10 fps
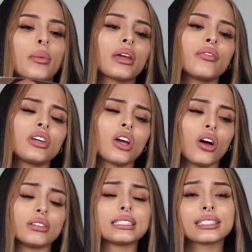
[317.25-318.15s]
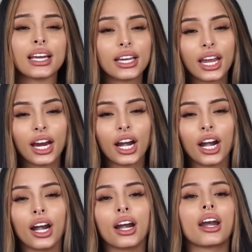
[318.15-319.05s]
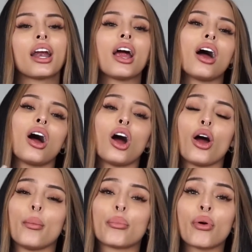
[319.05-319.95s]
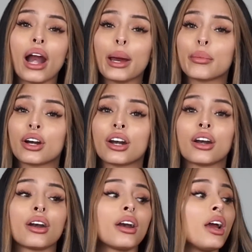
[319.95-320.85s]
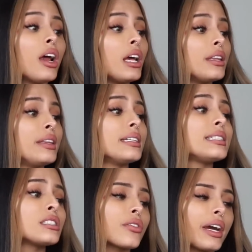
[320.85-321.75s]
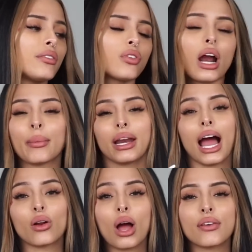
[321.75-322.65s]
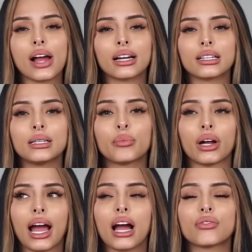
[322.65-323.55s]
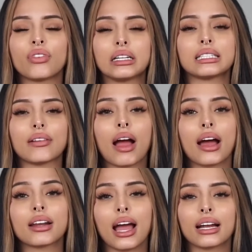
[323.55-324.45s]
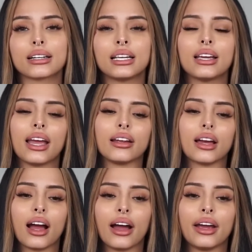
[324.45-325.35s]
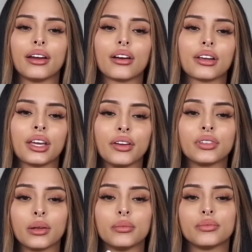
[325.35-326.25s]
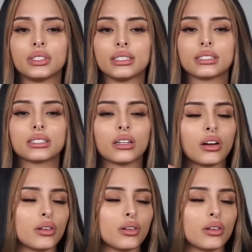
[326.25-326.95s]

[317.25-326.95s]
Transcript: I'm giving y'all skincare, primer. This is great for, I mean, I don't have acne, but I have friends that have had acne, and I gave them this